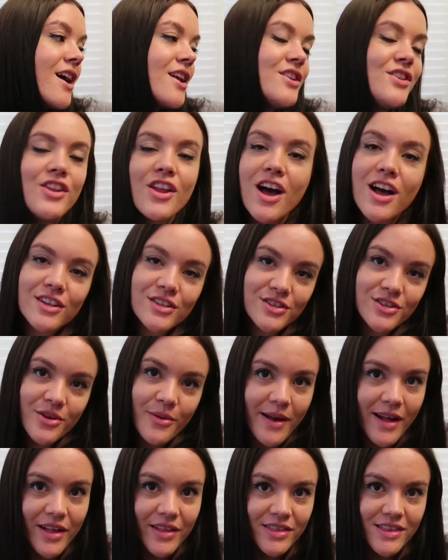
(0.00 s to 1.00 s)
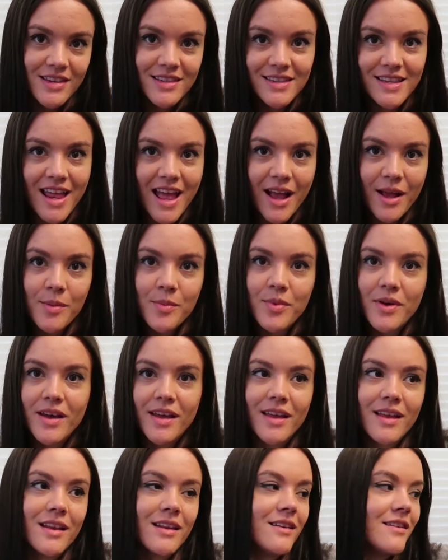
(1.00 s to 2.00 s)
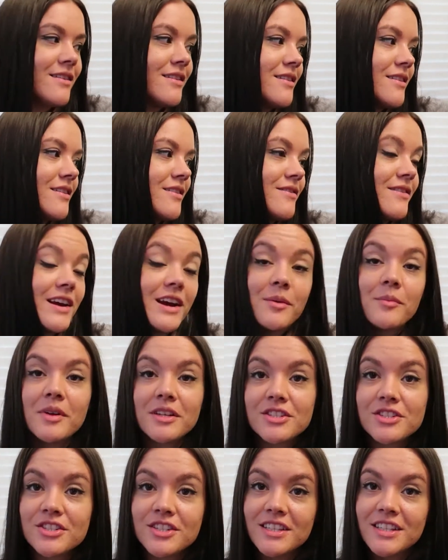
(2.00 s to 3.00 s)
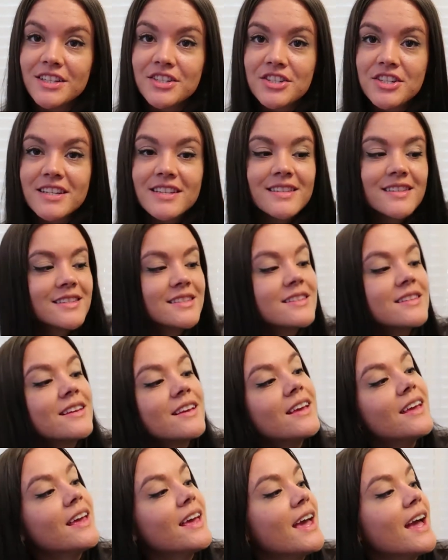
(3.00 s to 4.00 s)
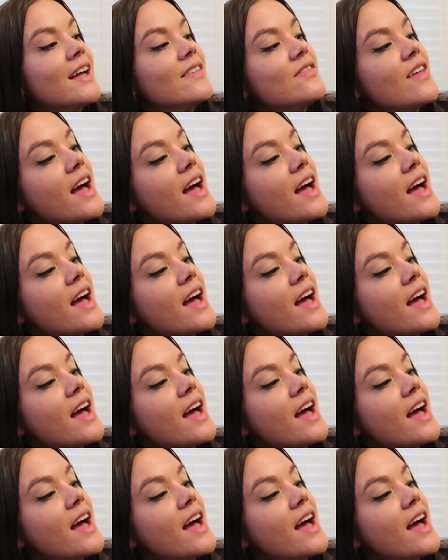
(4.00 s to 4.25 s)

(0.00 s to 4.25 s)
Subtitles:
not so healthy snack, but very much delicious. And